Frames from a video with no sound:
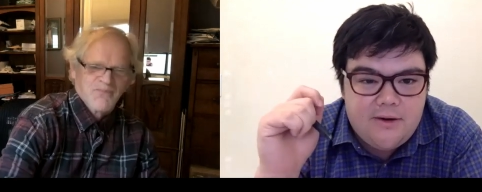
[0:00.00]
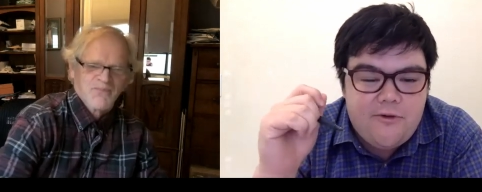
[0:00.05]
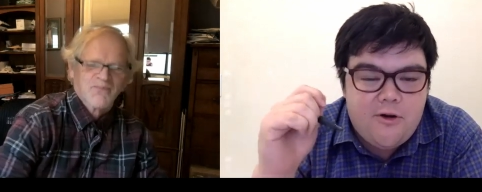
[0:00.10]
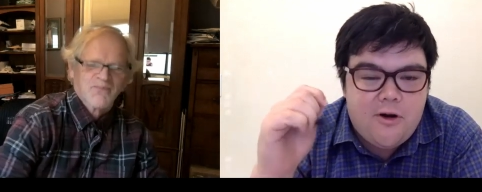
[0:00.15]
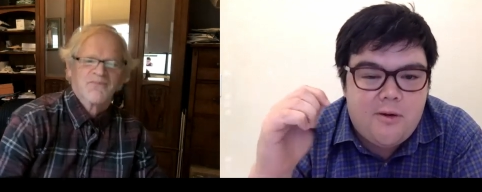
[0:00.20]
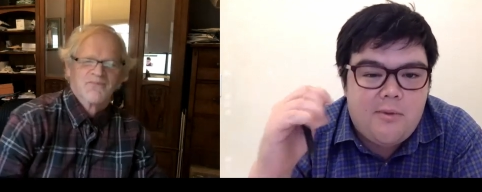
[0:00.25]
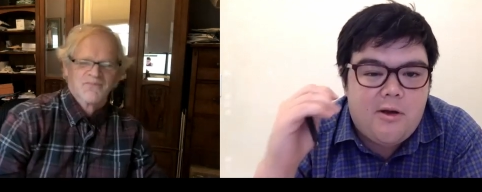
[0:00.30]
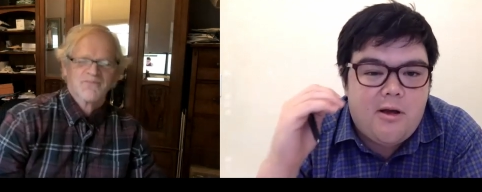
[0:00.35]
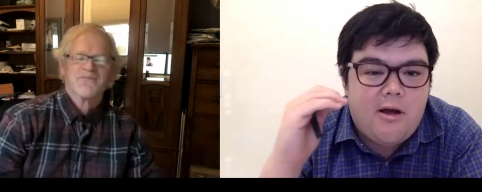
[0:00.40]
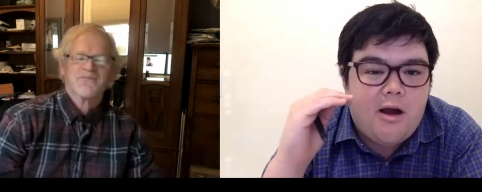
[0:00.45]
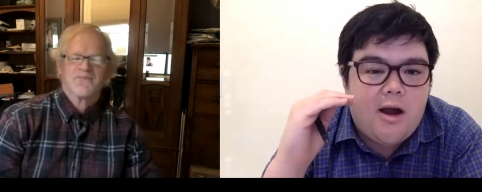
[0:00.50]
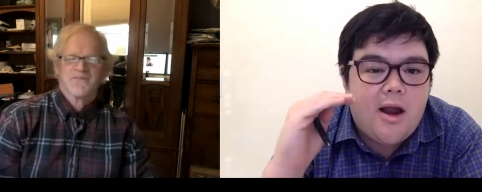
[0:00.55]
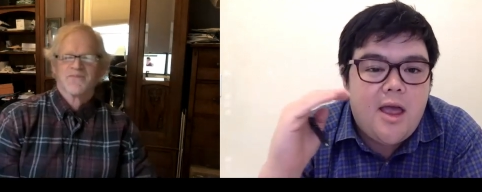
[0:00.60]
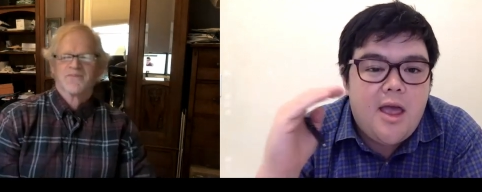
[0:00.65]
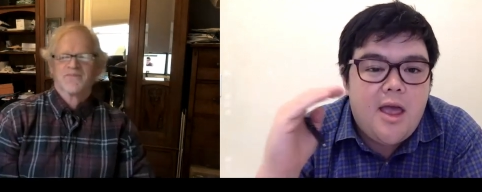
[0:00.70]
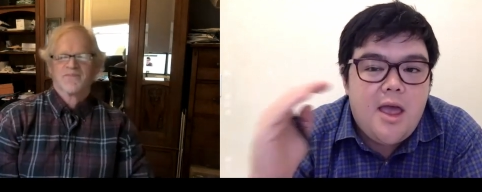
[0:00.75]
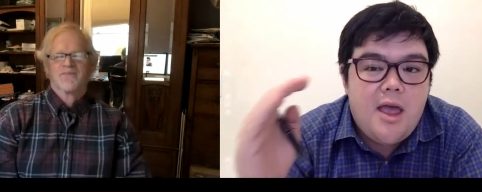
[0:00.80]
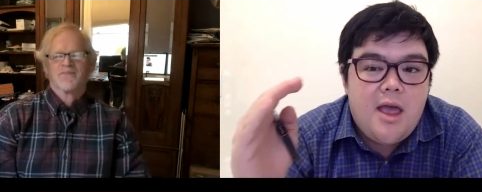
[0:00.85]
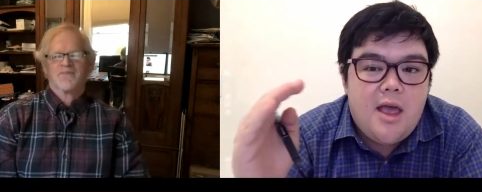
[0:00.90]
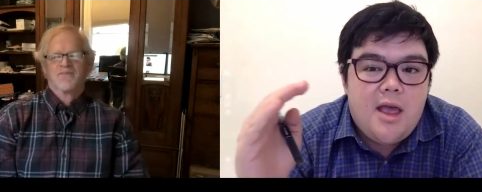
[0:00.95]
Speaker 1: affordable car.
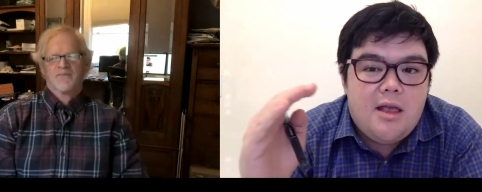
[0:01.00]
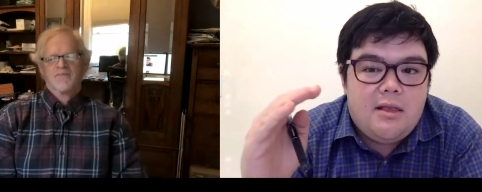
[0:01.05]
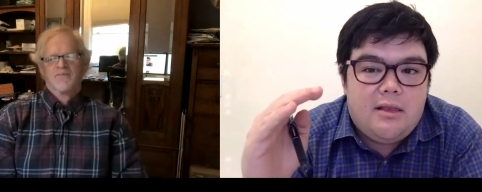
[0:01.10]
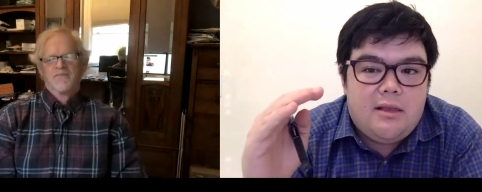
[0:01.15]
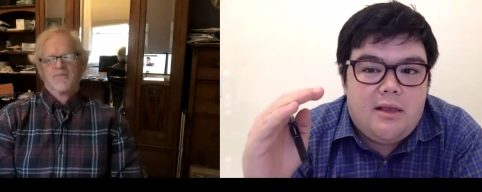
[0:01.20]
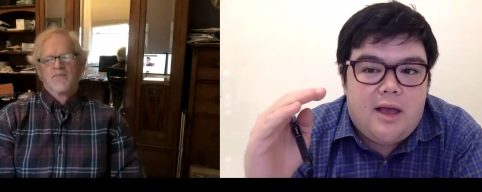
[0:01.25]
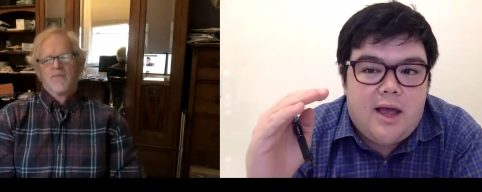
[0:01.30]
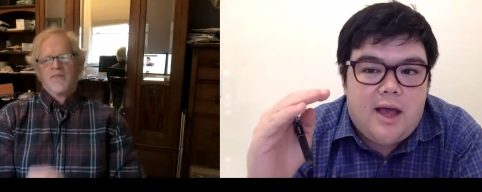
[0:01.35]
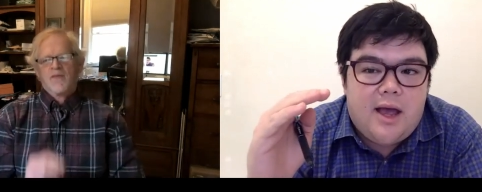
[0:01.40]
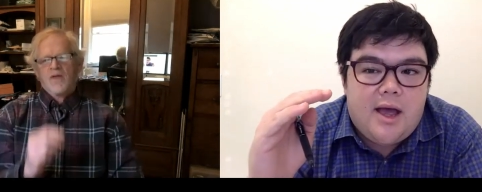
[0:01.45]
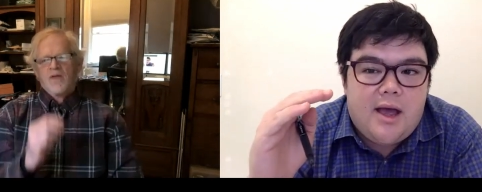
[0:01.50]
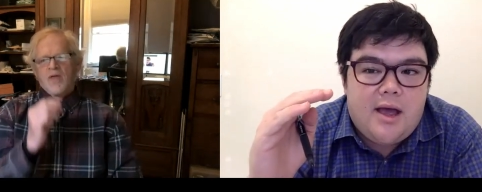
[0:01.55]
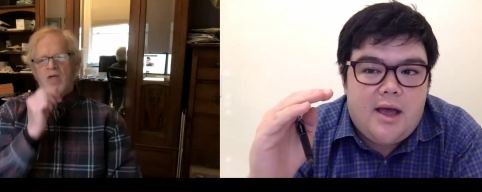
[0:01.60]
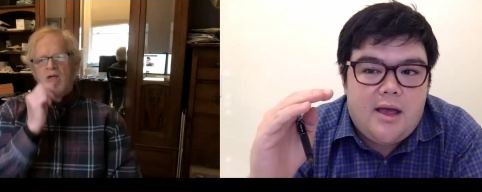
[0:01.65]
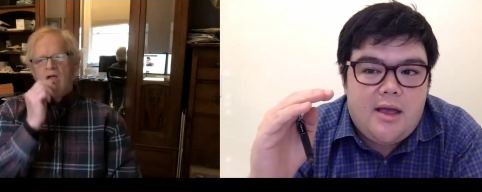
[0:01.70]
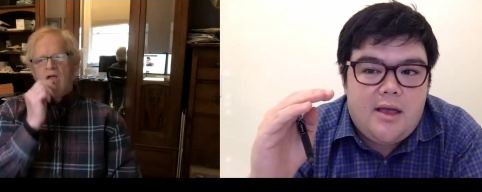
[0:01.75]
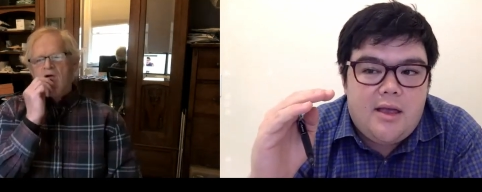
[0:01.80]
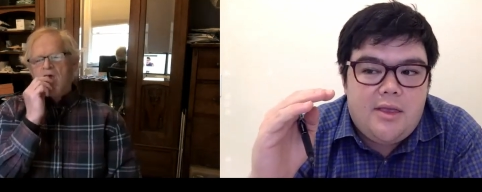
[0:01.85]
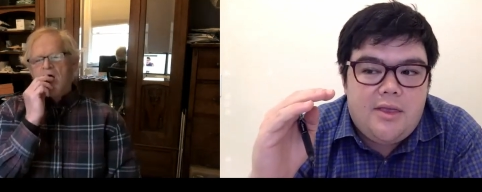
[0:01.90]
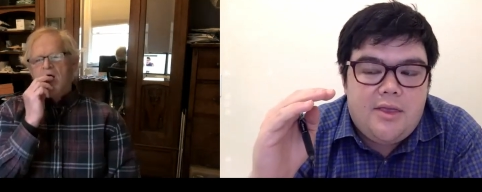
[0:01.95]

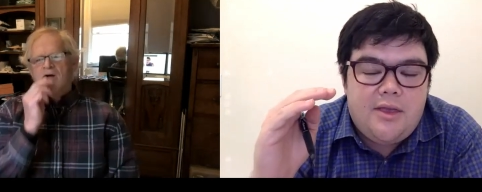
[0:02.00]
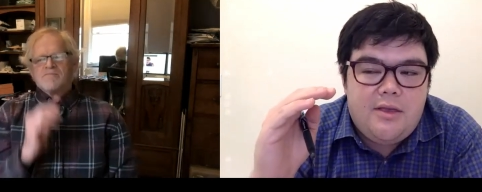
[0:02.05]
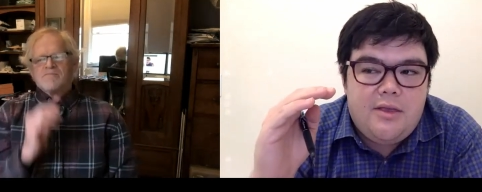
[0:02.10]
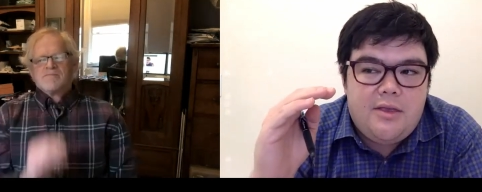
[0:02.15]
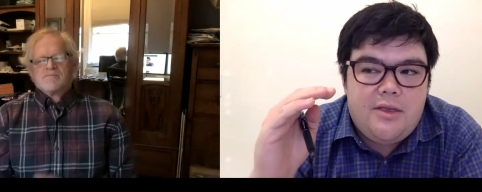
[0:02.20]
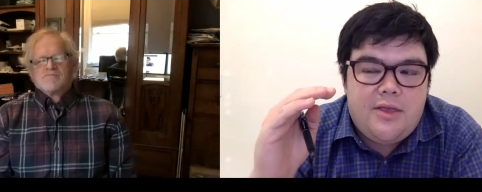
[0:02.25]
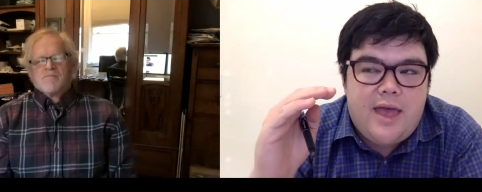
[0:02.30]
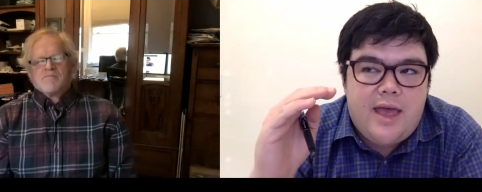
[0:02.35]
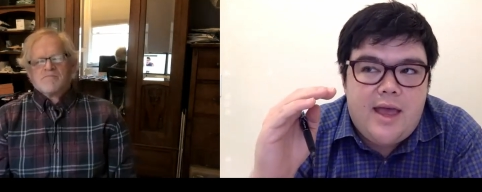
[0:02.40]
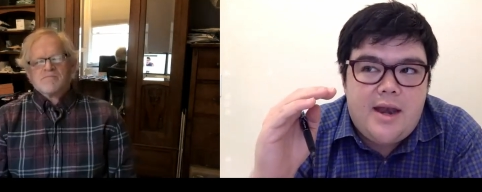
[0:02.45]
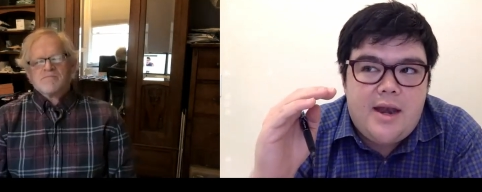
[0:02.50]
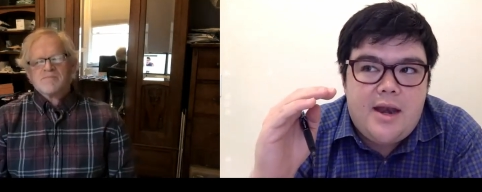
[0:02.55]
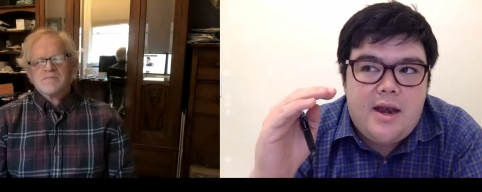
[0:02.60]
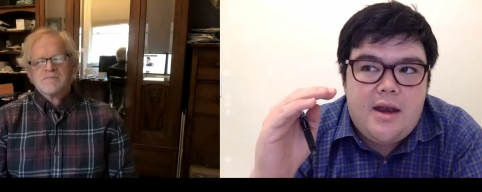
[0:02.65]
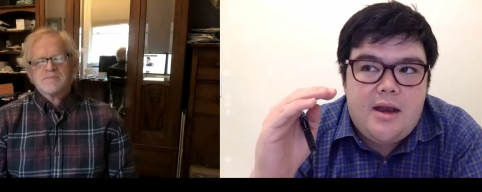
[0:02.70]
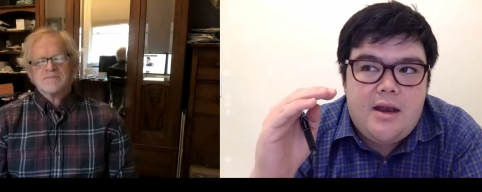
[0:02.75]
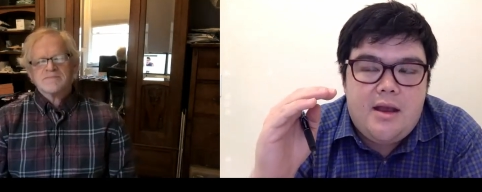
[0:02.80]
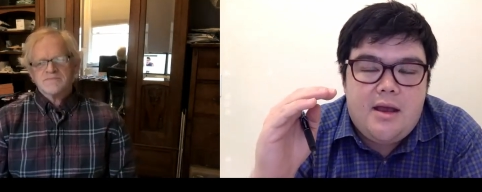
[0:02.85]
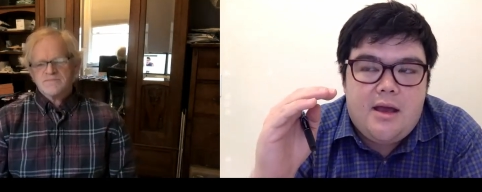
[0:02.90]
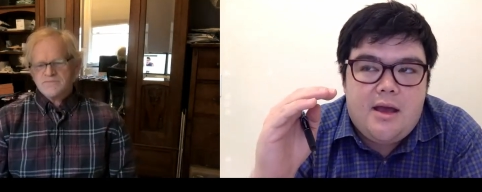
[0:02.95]
Uh, th-
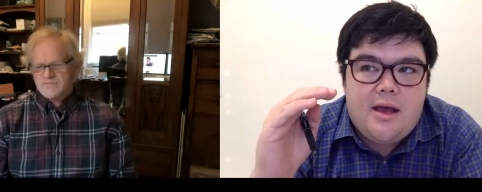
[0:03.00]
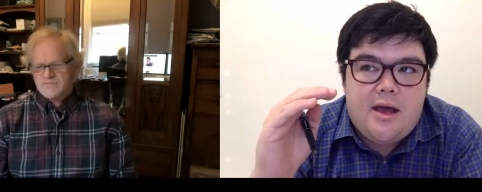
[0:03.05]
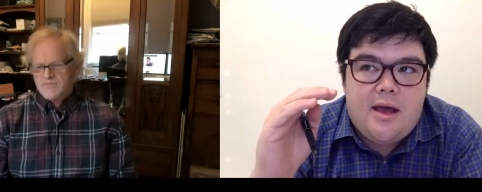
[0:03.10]
then